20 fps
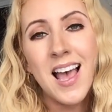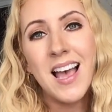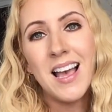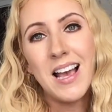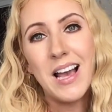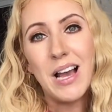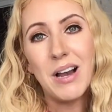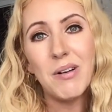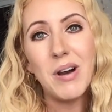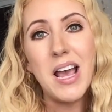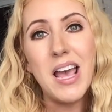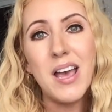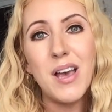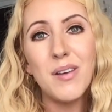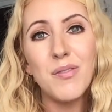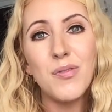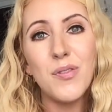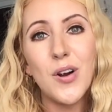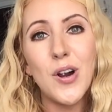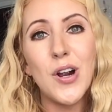
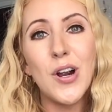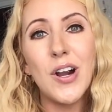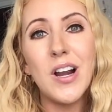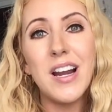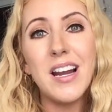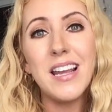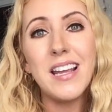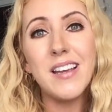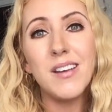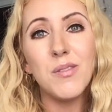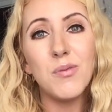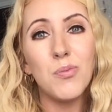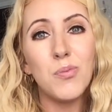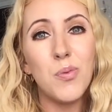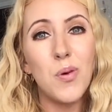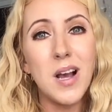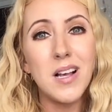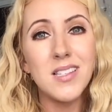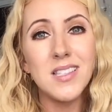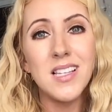However, it
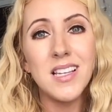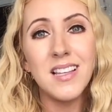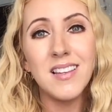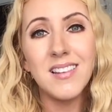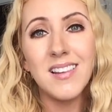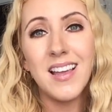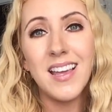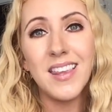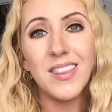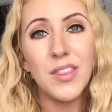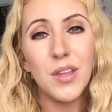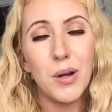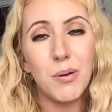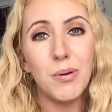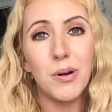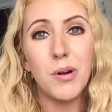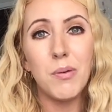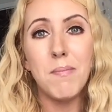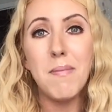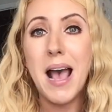wasn't like there
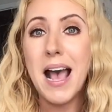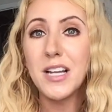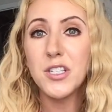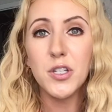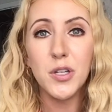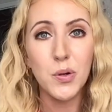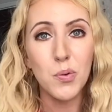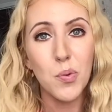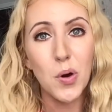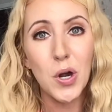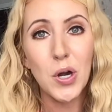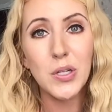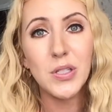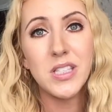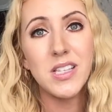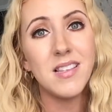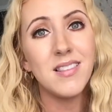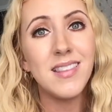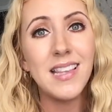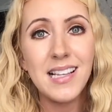were magic
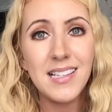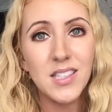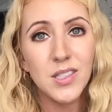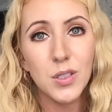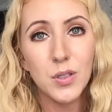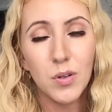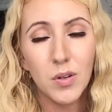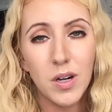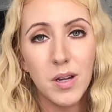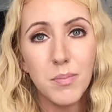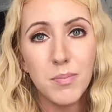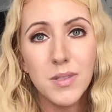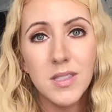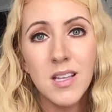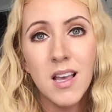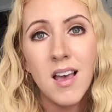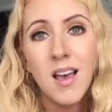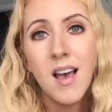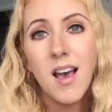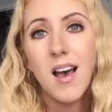words in these scripts.
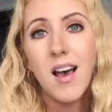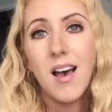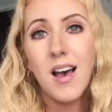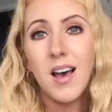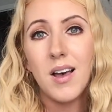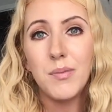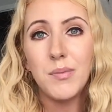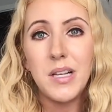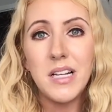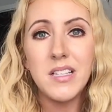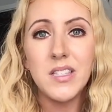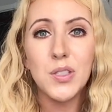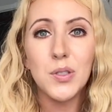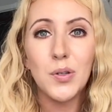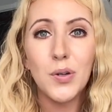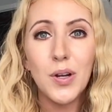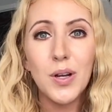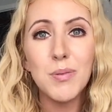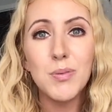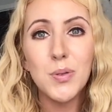These
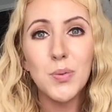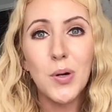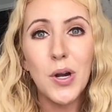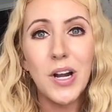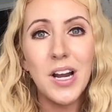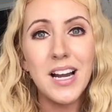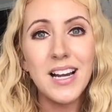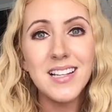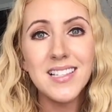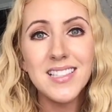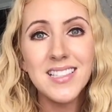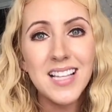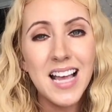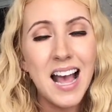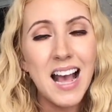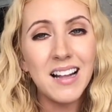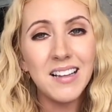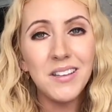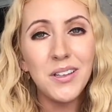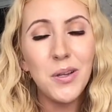scripts were
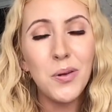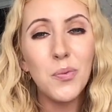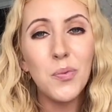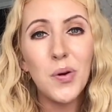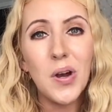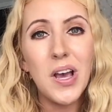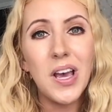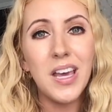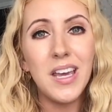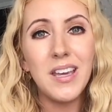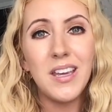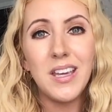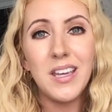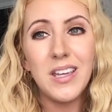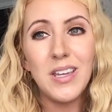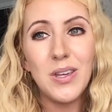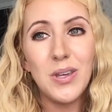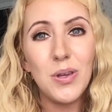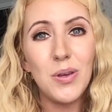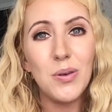exactly what
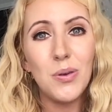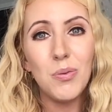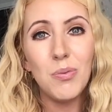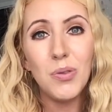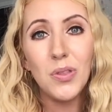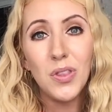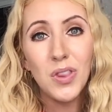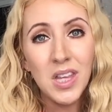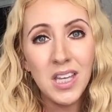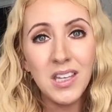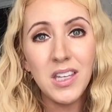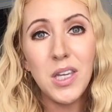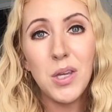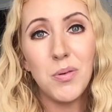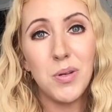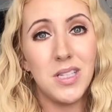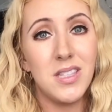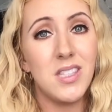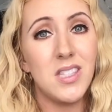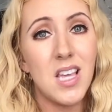you think
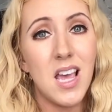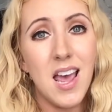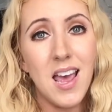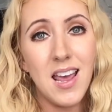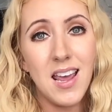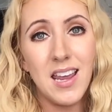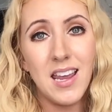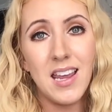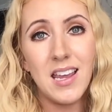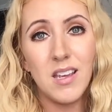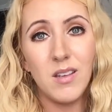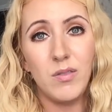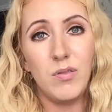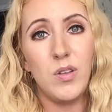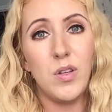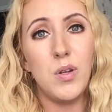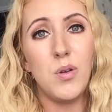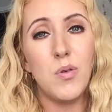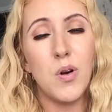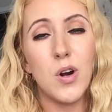you would say if
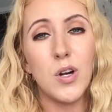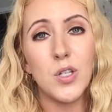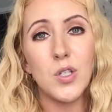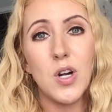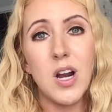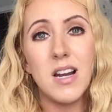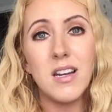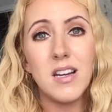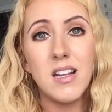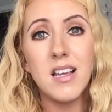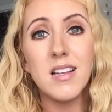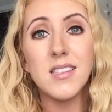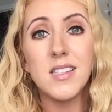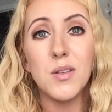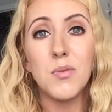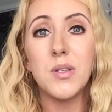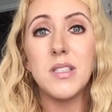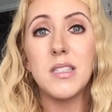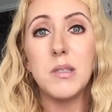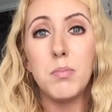you are trying to get
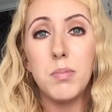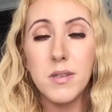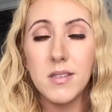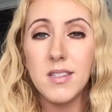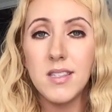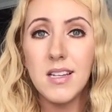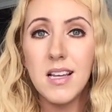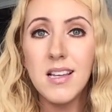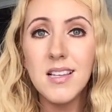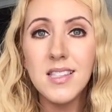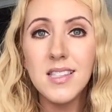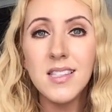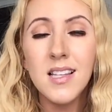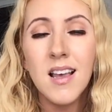someone's business.